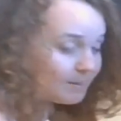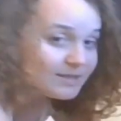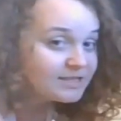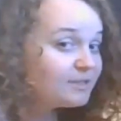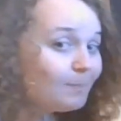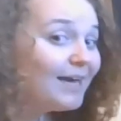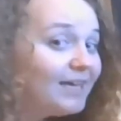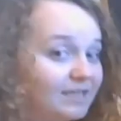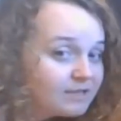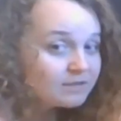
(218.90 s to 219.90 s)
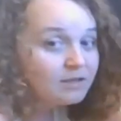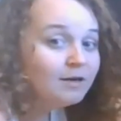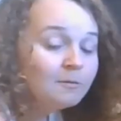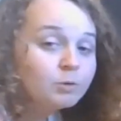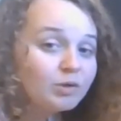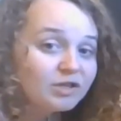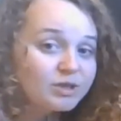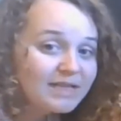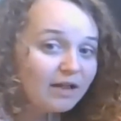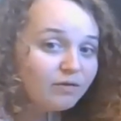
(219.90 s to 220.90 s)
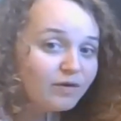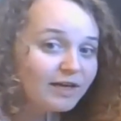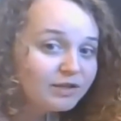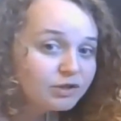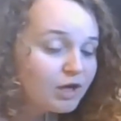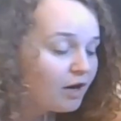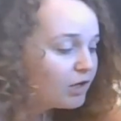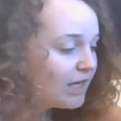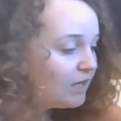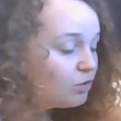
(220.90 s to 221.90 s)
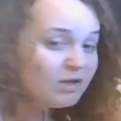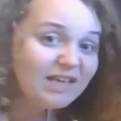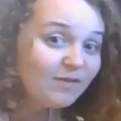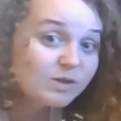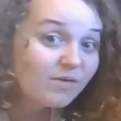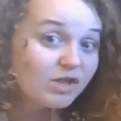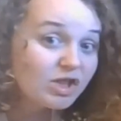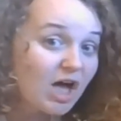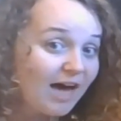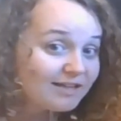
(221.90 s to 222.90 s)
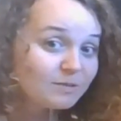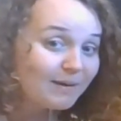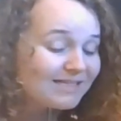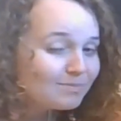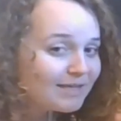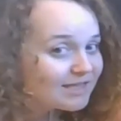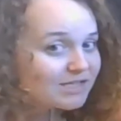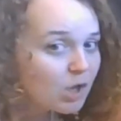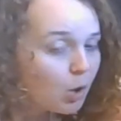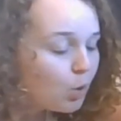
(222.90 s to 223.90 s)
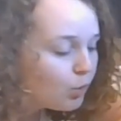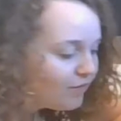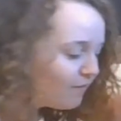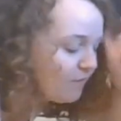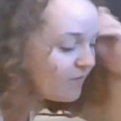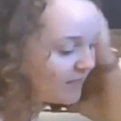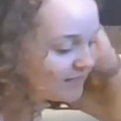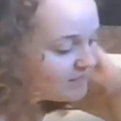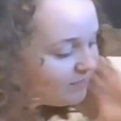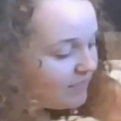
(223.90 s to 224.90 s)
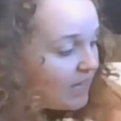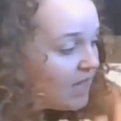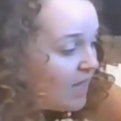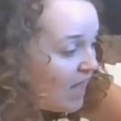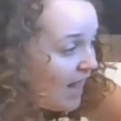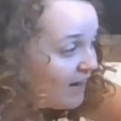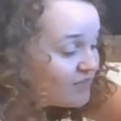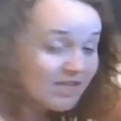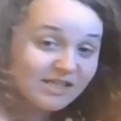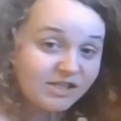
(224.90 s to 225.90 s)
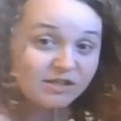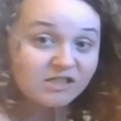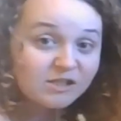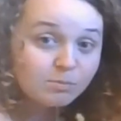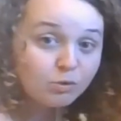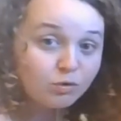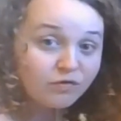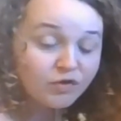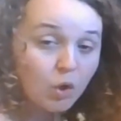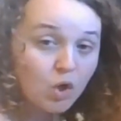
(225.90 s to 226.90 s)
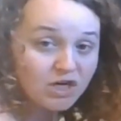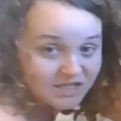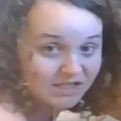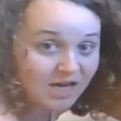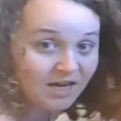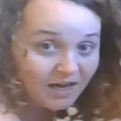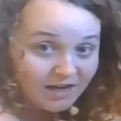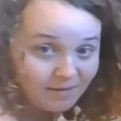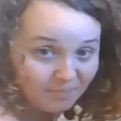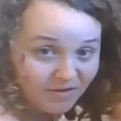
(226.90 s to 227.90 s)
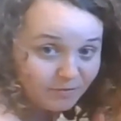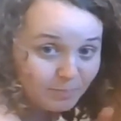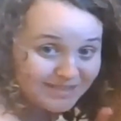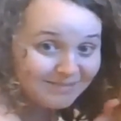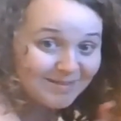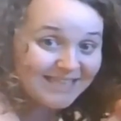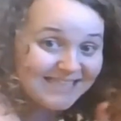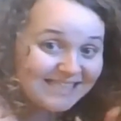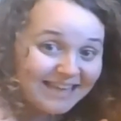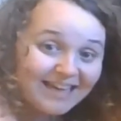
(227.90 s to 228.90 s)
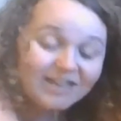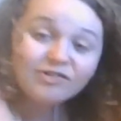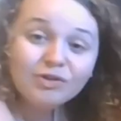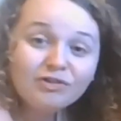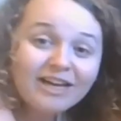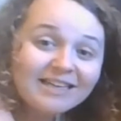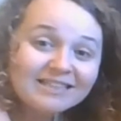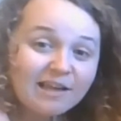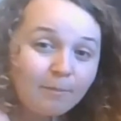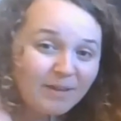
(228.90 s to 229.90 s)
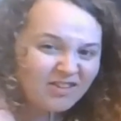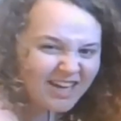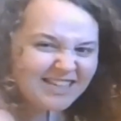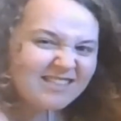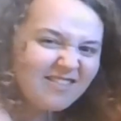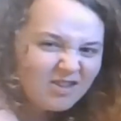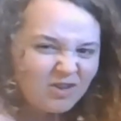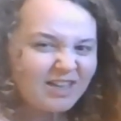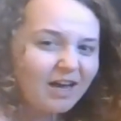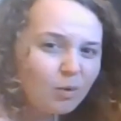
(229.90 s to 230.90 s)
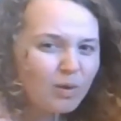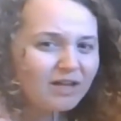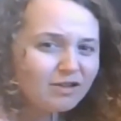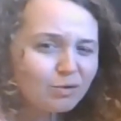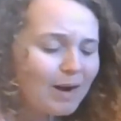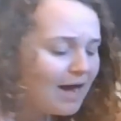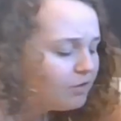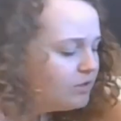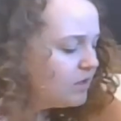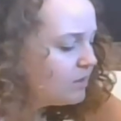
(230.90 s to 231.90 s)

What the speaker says: of space between yourself and your target. You can give yourself a lot of space, make this a whole different fun activity. I've done this on smooth floors. If you put something slick under you, like a slick pillowcase, and then you can kind of wiggle around.